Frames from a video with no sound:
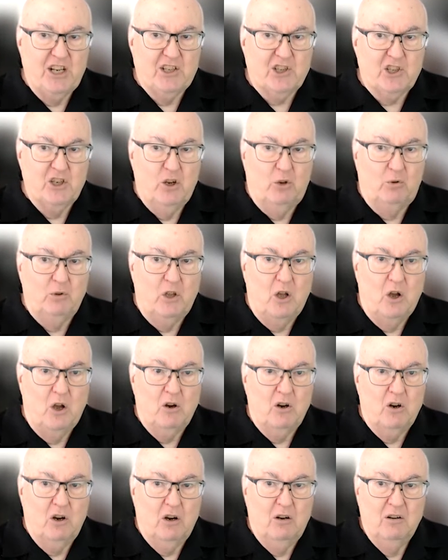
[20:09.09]
It's no
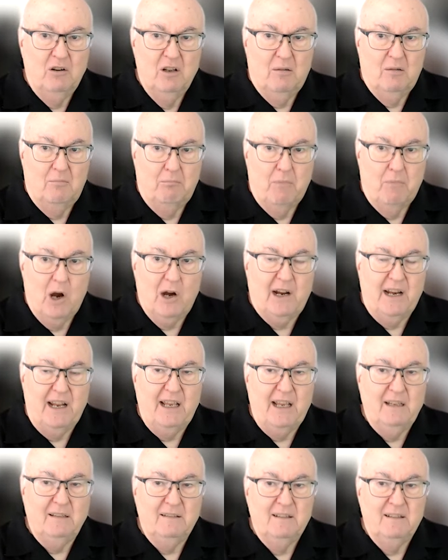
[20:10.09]
longer
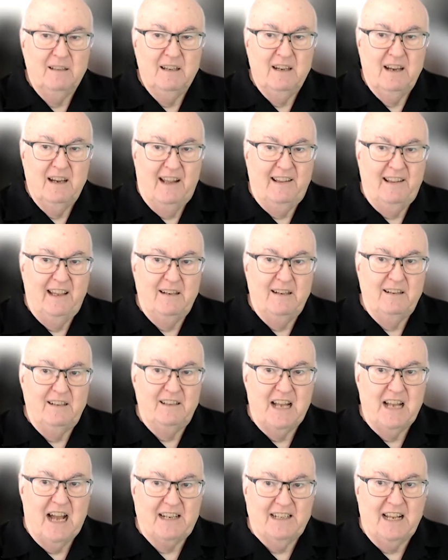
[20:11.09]
marketing and then
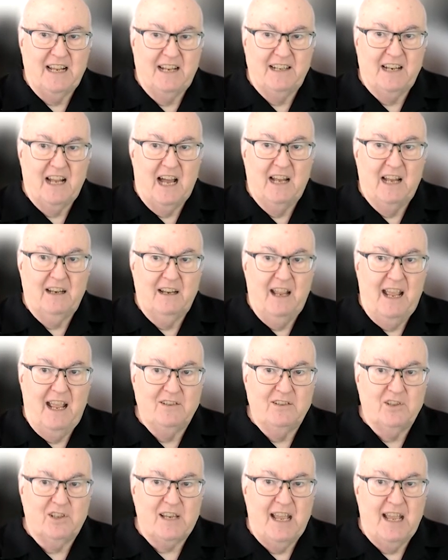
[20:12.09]

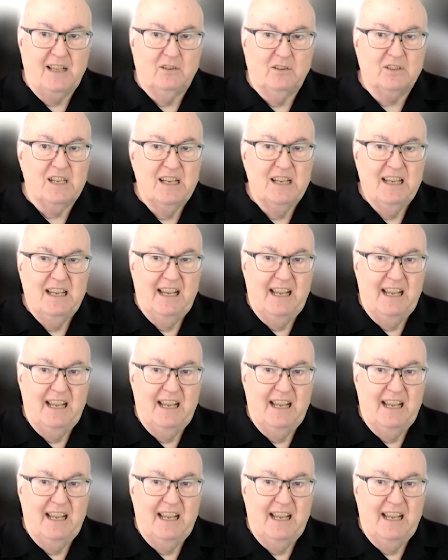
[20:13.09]
and sales.